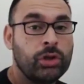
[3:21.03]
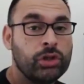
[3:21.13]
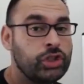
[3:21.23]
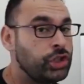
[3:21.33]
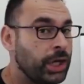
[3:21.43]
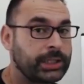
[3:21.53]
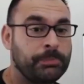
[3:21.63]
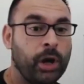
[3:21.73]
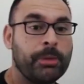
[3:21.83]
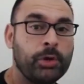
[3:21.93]
just
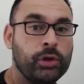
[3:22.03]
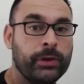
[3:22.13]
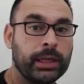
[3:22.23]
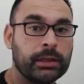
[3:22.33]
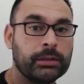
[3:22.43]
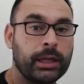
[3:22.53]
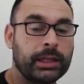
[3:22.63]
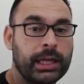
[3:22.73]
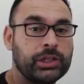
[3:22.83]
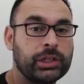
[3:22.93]
by moving,
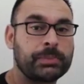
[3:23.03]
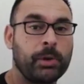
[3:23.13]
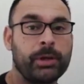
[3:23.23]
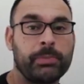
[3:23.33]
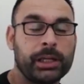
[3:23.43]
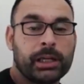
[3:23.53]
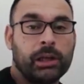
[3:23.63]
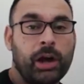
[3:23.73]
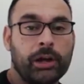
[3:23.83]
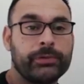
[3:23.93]
okay? Just by being
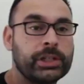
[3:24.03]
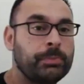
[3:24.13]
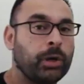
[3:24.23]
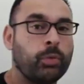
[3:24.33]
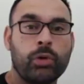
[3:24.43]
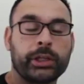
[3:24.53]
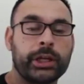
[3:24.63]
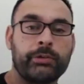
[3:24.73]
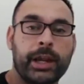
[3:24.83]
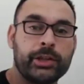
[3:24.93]
alive, just by walking
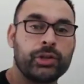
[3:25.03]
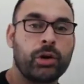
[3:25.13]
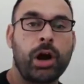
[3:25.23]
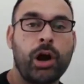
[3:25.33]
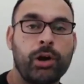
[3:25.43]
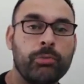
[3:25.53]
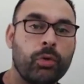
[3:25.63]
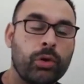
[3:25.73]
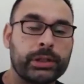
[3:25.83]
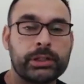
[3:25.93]
around your home,
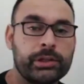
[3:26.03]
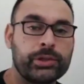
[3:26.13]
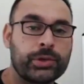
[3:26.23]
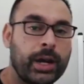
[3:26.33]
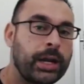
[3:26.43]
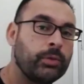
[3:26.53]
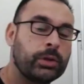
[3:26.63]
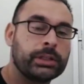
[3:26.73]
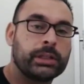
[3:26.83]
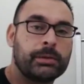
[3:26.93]
walking to the train,
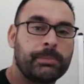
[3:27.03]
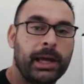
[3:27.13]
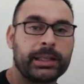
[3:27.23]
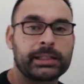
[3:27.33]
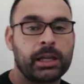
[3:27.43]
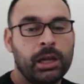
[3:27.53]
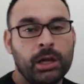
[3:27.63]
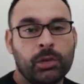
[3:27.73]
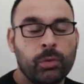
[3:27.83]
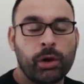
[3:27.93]
walking to the bus,
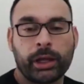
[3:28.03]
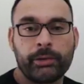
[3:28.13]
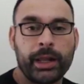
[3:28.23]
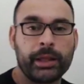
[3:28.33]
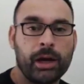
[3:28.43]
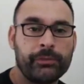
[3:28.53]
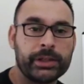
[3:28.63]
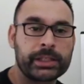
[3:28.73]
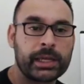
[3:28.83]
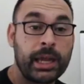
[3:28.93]
walking around the
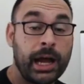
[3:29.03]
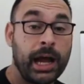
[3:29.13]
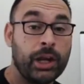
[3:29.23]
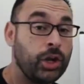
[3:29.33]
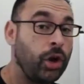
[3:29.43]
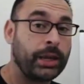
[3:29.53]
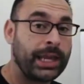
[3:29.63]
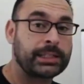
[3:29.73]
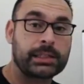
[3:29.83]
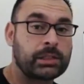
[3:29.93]
office, not
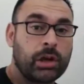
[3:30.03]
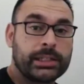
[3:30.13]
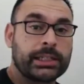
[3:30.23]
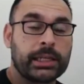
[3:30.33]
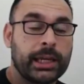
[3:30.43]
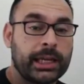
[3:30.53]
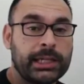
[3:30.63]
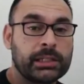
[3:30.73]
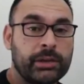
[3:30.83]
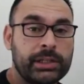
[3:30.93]
exercising, okay?
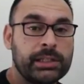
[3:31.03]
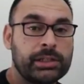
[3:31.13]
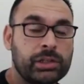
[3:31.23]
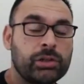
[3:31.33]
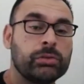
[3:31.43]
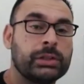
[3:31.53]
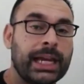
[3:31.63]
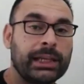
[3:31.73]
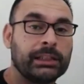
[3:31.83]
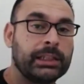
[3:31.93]
So this is just your
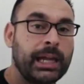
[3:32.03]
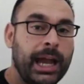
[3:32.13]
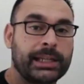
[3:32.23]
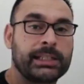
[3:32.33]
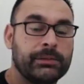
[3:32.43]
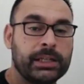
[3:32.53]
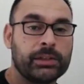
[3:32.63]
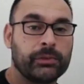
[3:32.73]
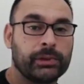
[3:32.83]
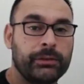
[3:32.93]
daily
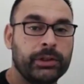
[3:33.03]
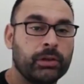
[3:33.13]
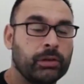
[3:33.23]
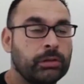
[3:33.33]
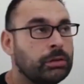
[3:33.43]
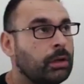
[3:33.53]
activities of living, or